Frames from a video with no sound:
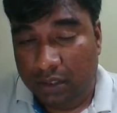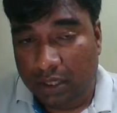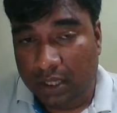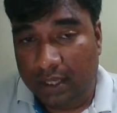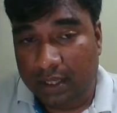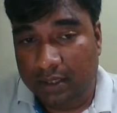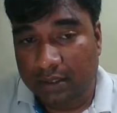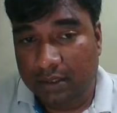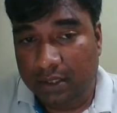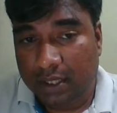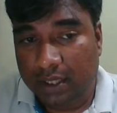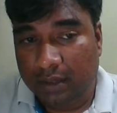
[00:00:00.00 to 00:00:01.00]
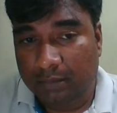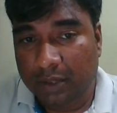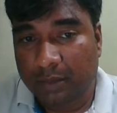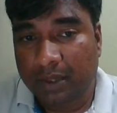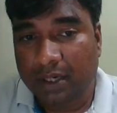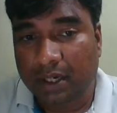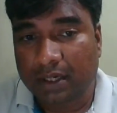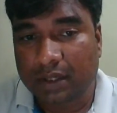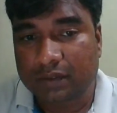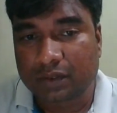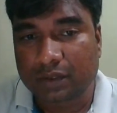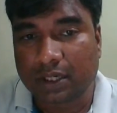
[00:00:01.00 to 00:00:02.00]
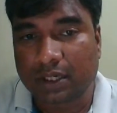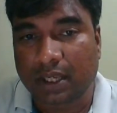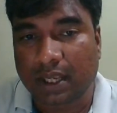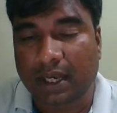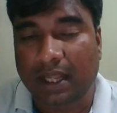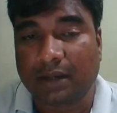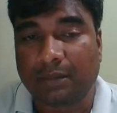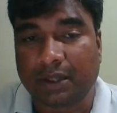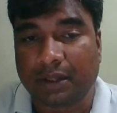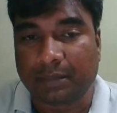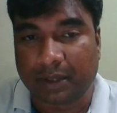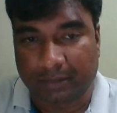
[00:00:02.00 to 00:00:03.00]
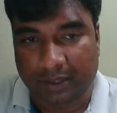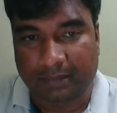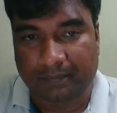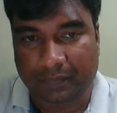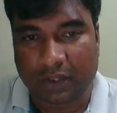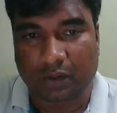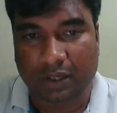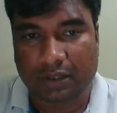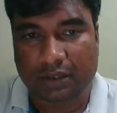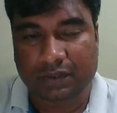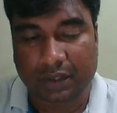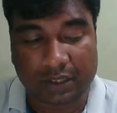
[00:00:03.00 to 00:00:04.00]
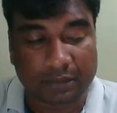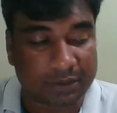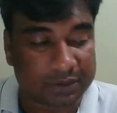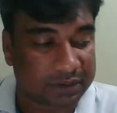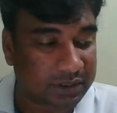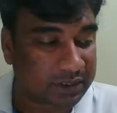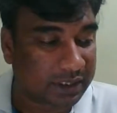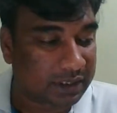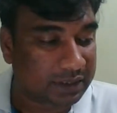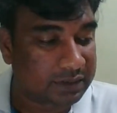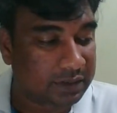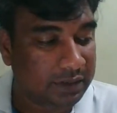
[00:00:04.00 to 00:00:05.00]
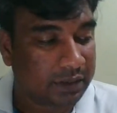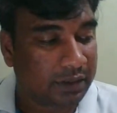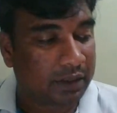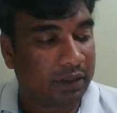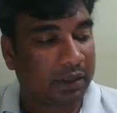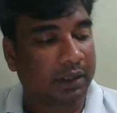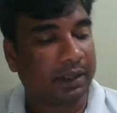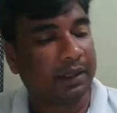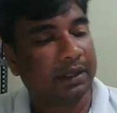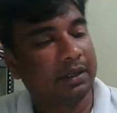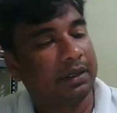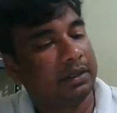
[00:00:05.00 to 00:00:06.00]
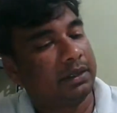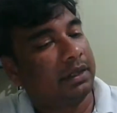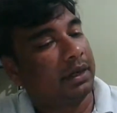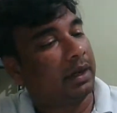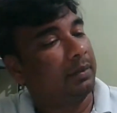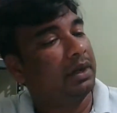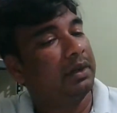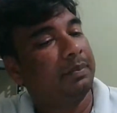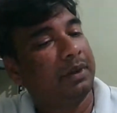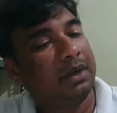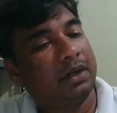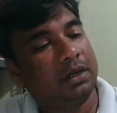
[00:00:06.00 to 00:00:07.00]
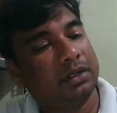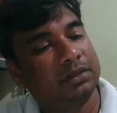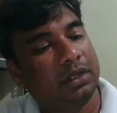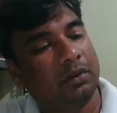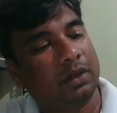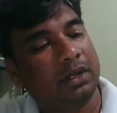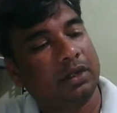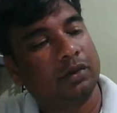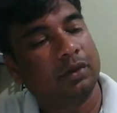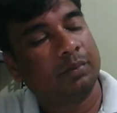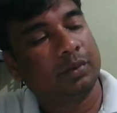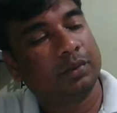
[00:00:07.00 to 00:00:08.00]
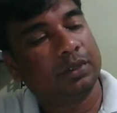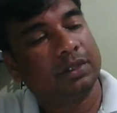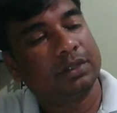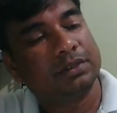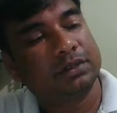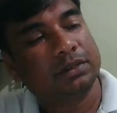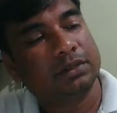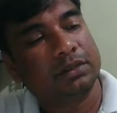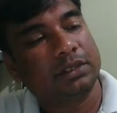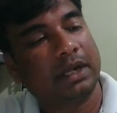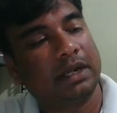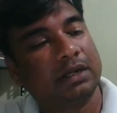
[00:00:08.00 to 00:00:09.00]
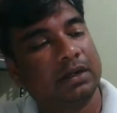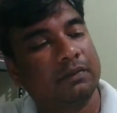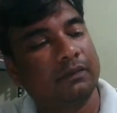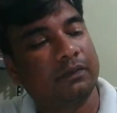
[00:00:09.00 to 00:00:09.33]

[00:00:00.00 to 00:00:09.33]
and they implement ideas so that they can help other people. Okay, so interpersonal skills and the remedy parts. How can you improve this? That